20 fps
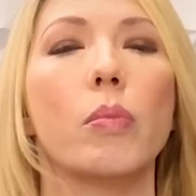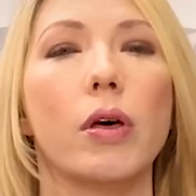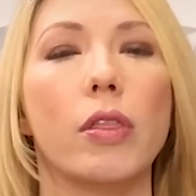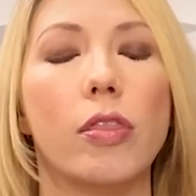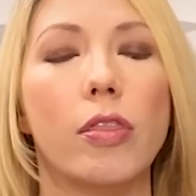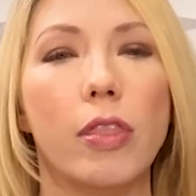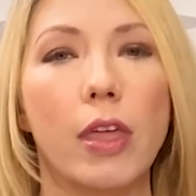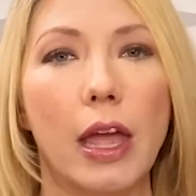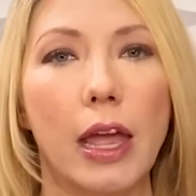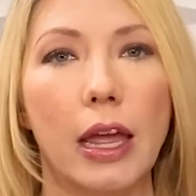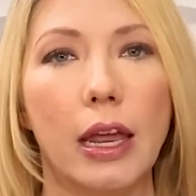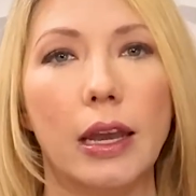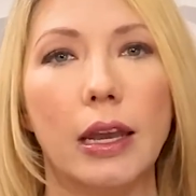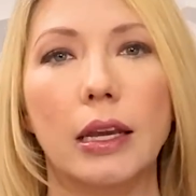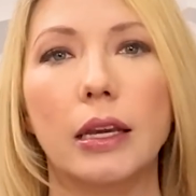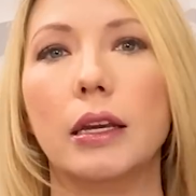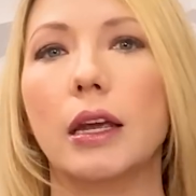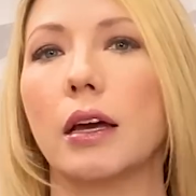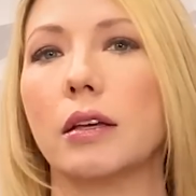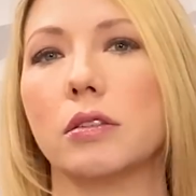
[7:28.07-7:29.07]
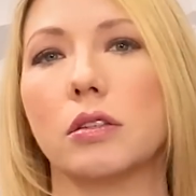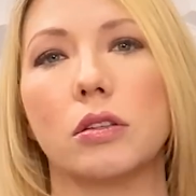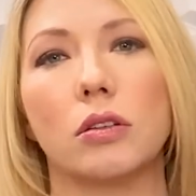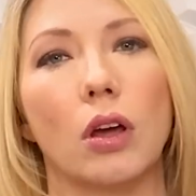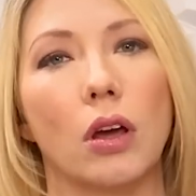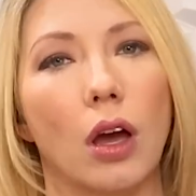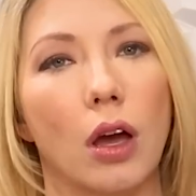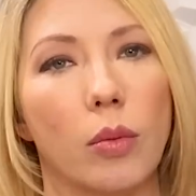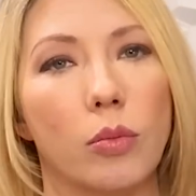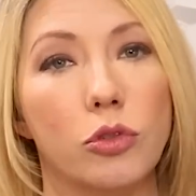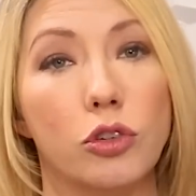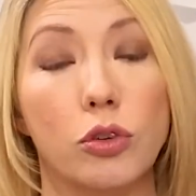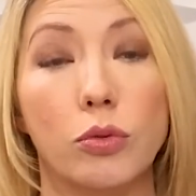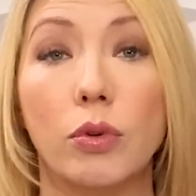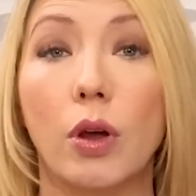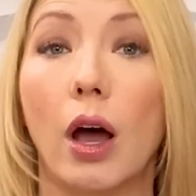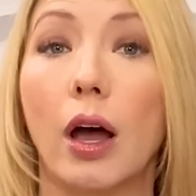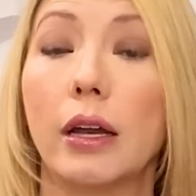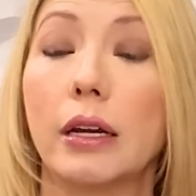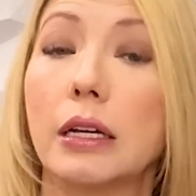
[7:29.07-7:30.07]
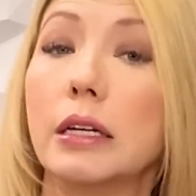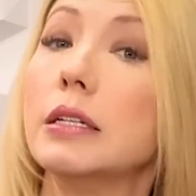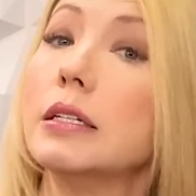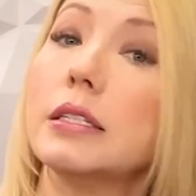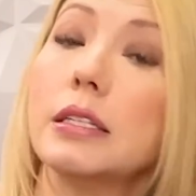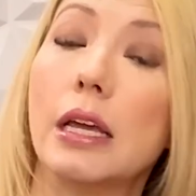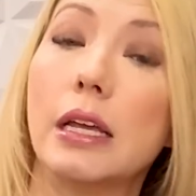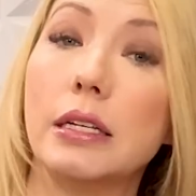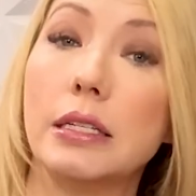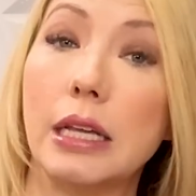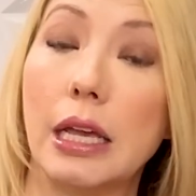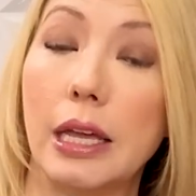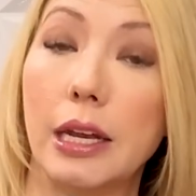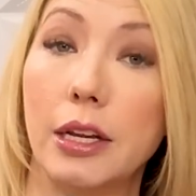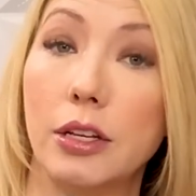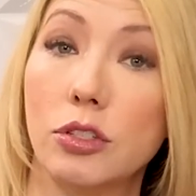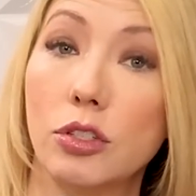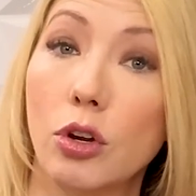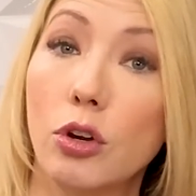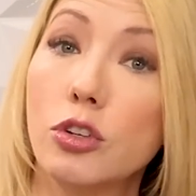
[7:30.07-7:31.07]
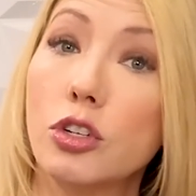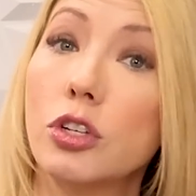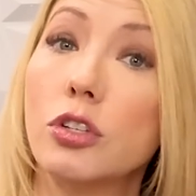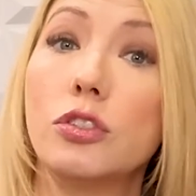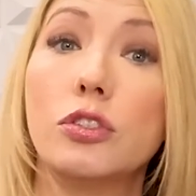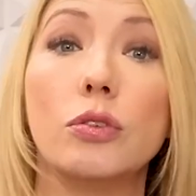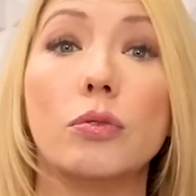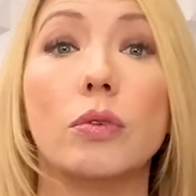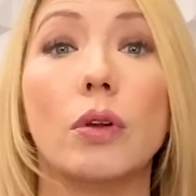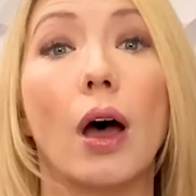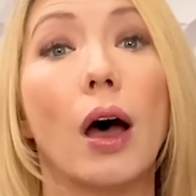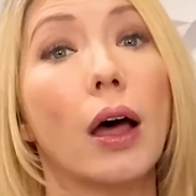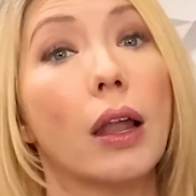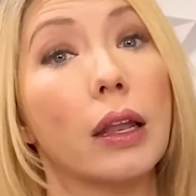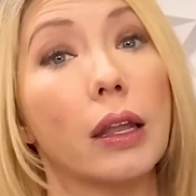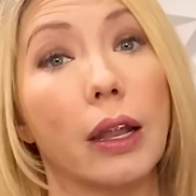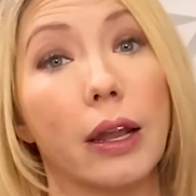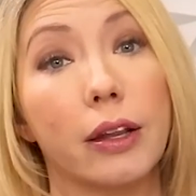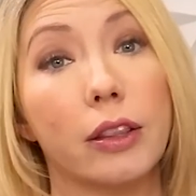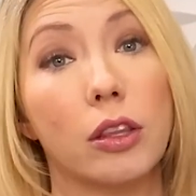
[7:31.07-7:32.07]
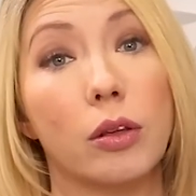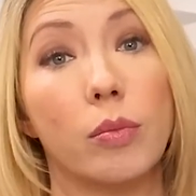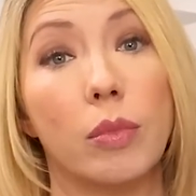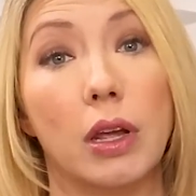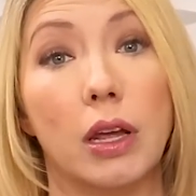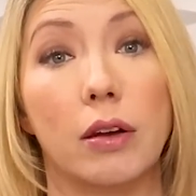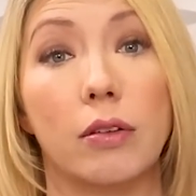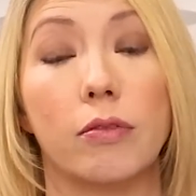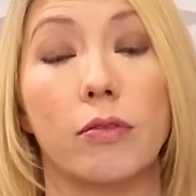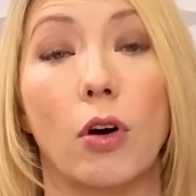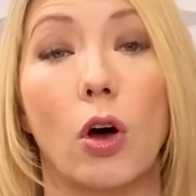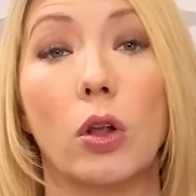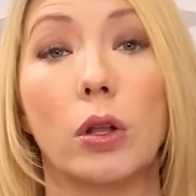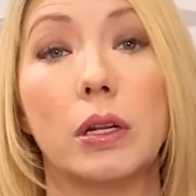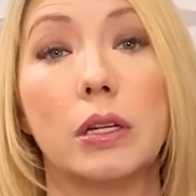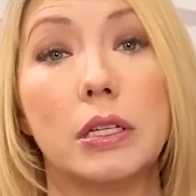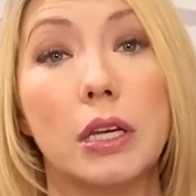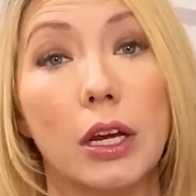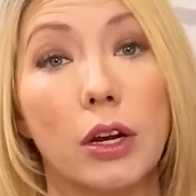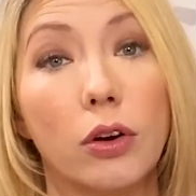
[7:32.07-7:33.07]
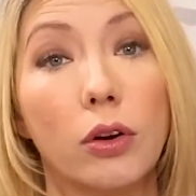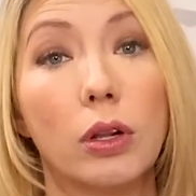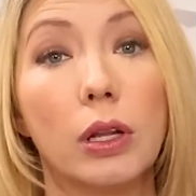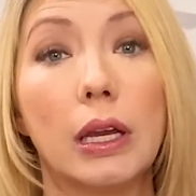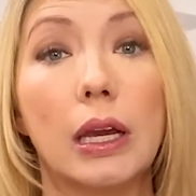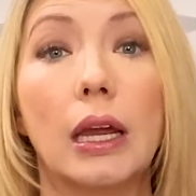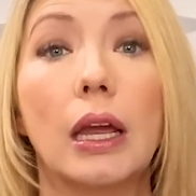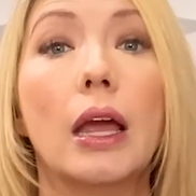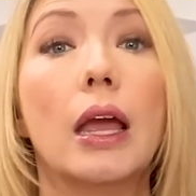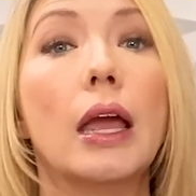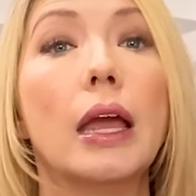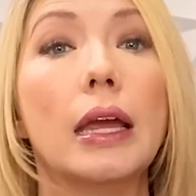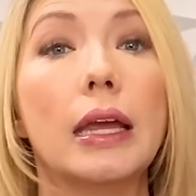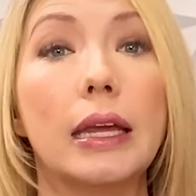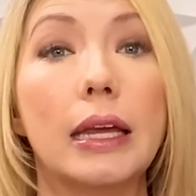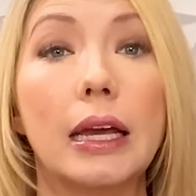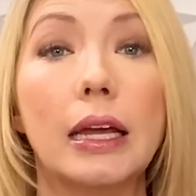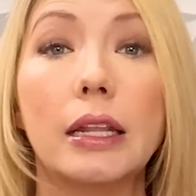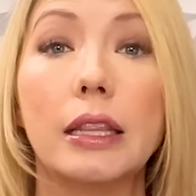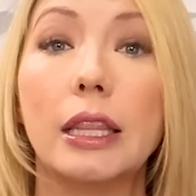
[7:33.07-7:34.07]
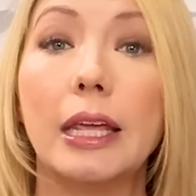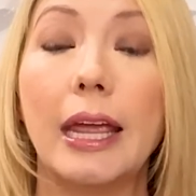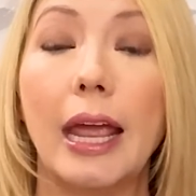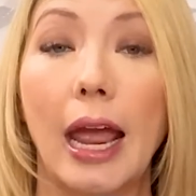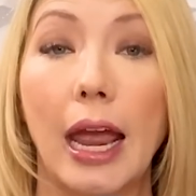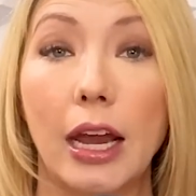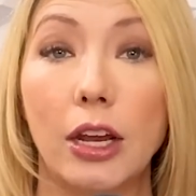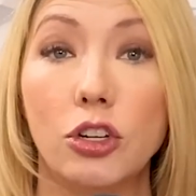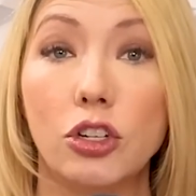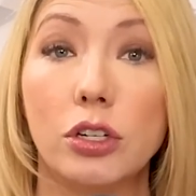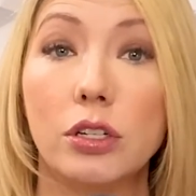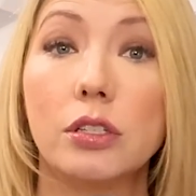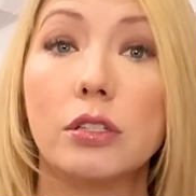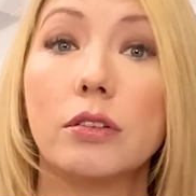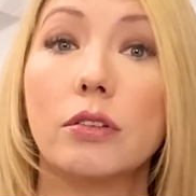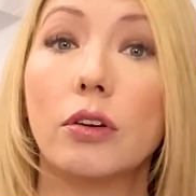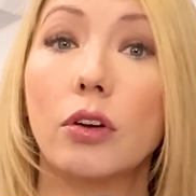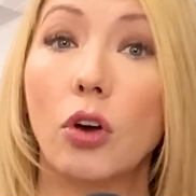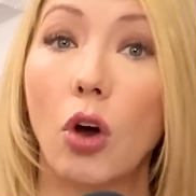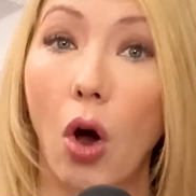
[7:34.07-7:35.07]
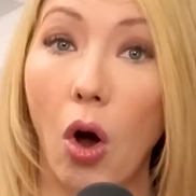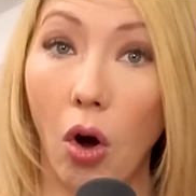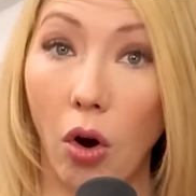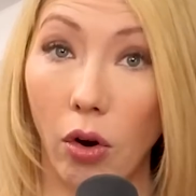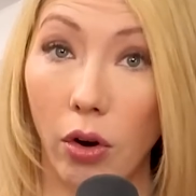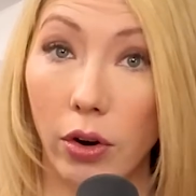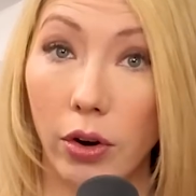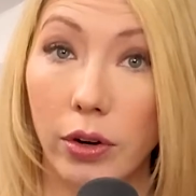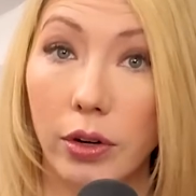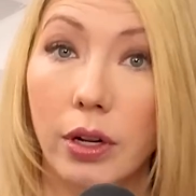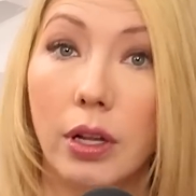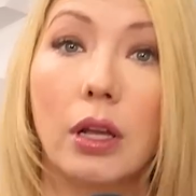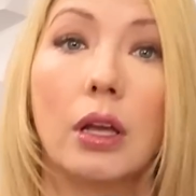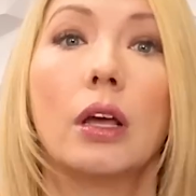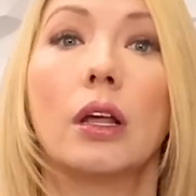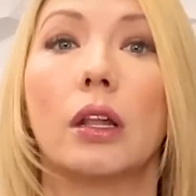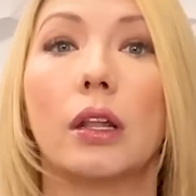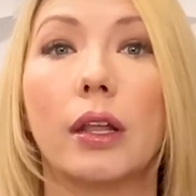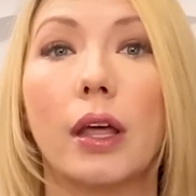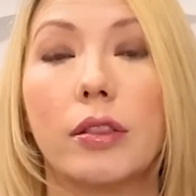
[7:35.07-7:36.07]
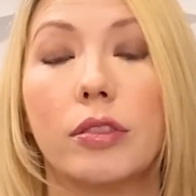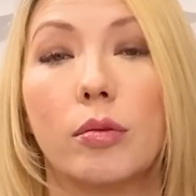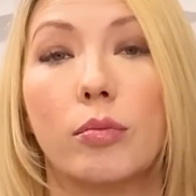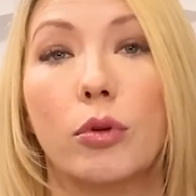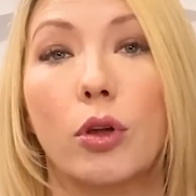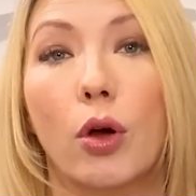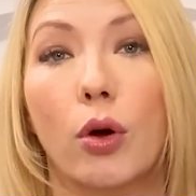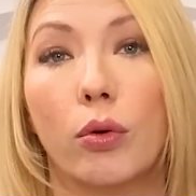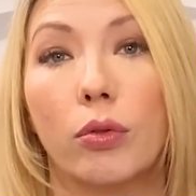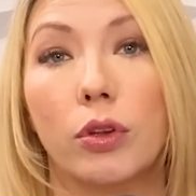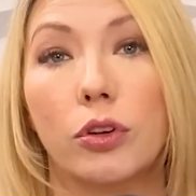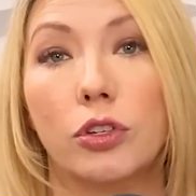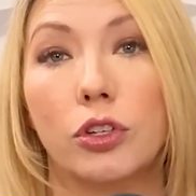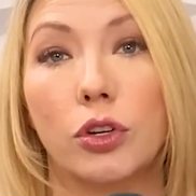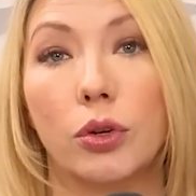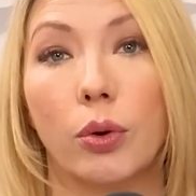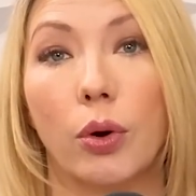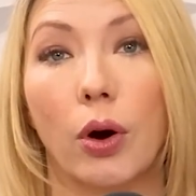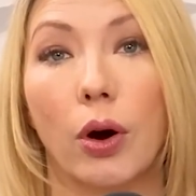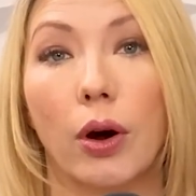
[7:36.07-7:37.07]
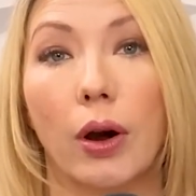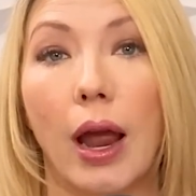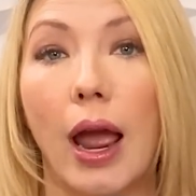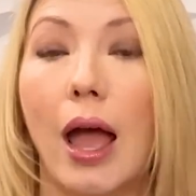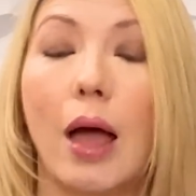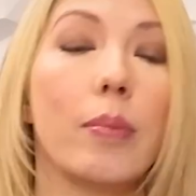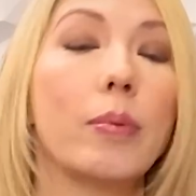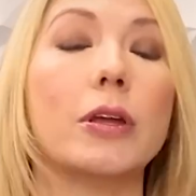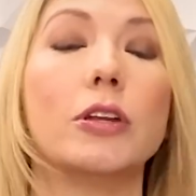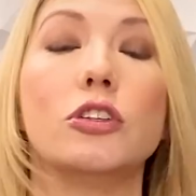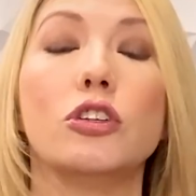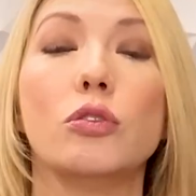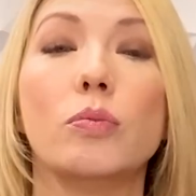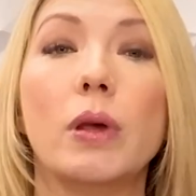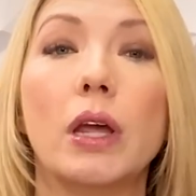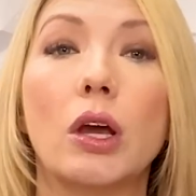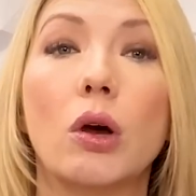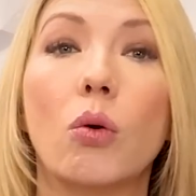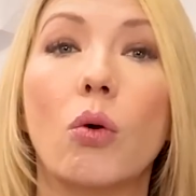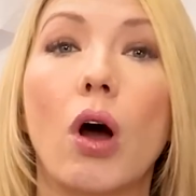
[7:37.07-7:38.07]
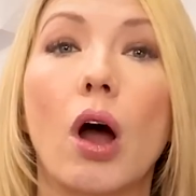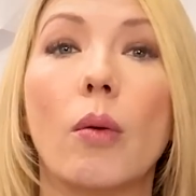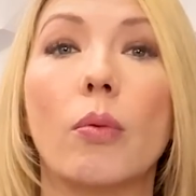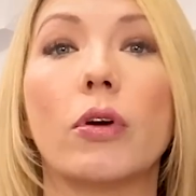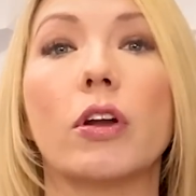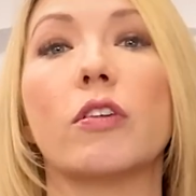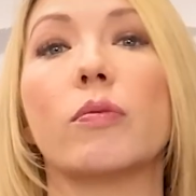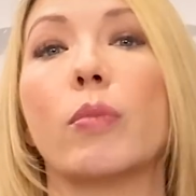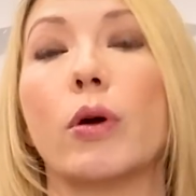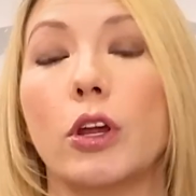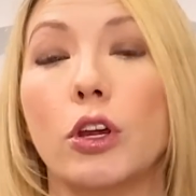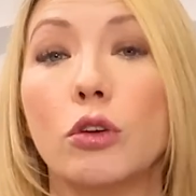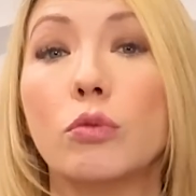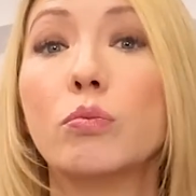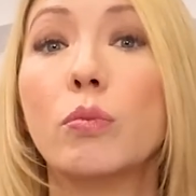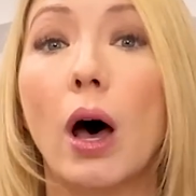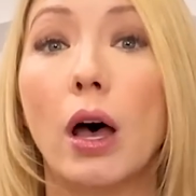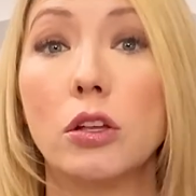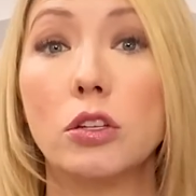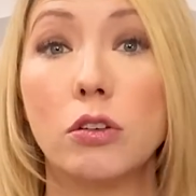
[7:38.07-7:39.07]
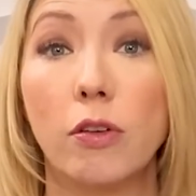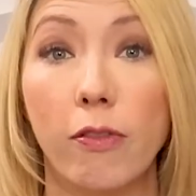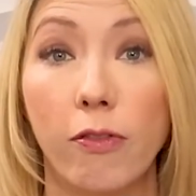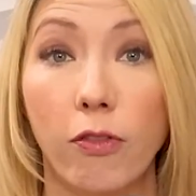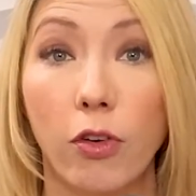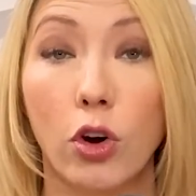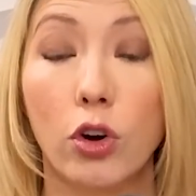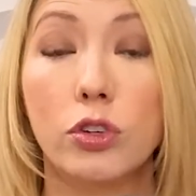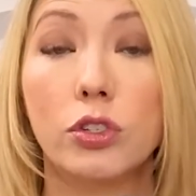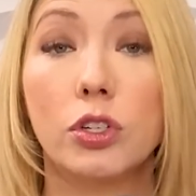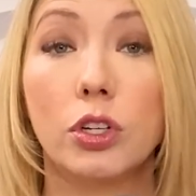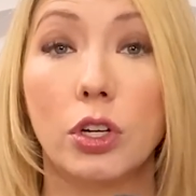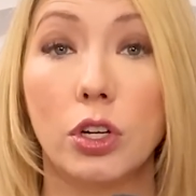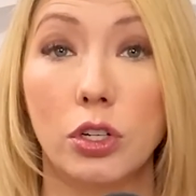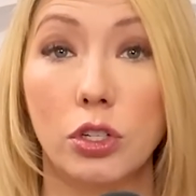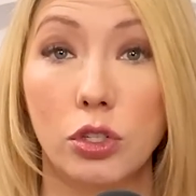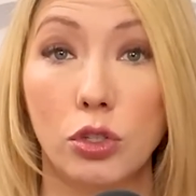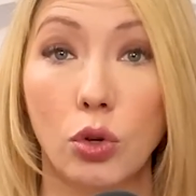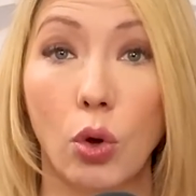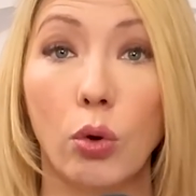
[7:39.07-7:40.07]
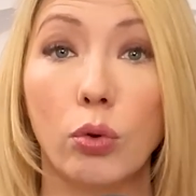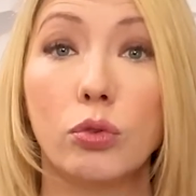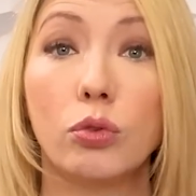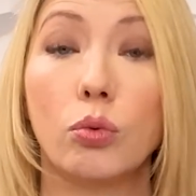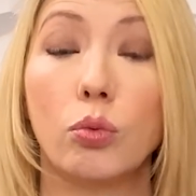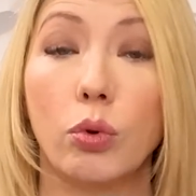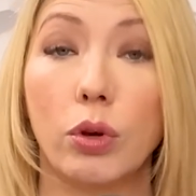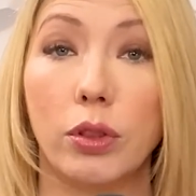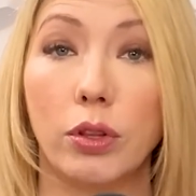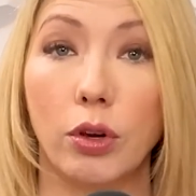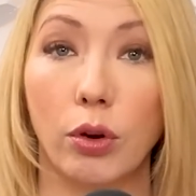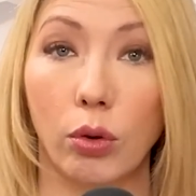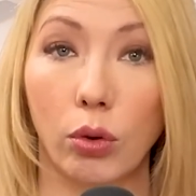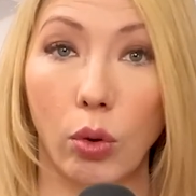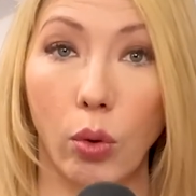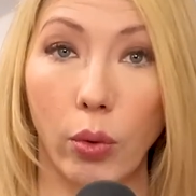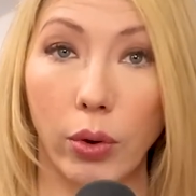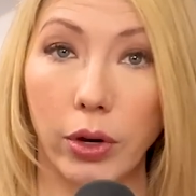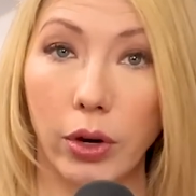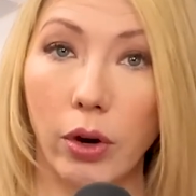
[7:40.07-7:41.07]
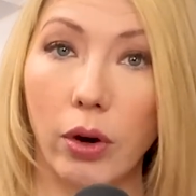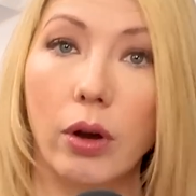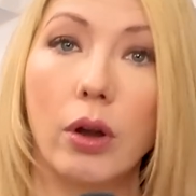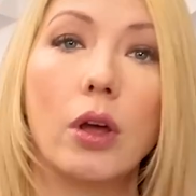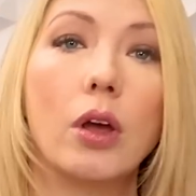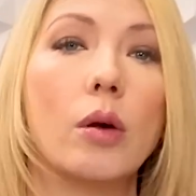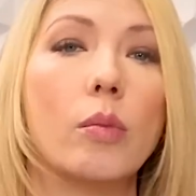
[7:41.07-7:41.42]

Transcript: But then, yes, um, do not consent to any searches. Do not let them in voluntarily. Get the agent's card. Let them know that you are happy to be cooperative, but you must first consult with your lawyer.